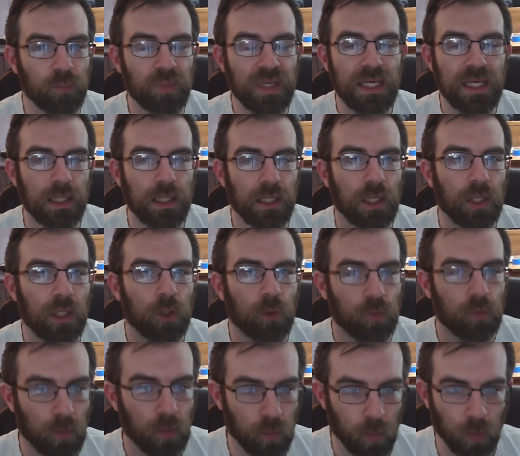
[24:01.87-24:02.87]
be
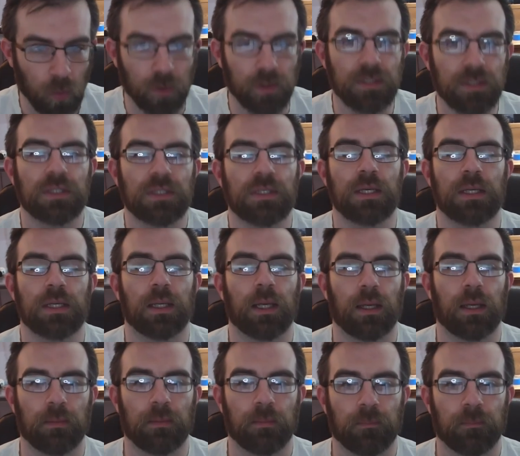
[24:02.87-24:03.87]
reward
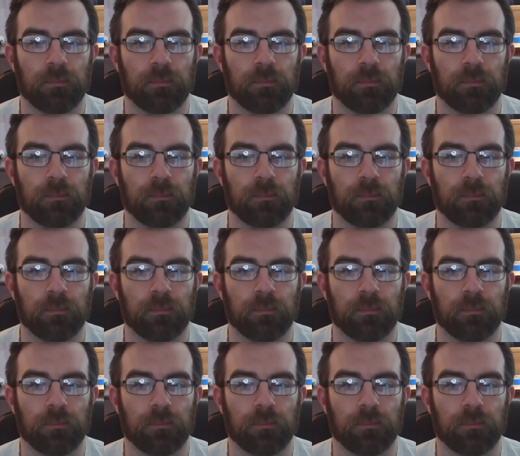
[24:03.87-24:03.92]
seeking,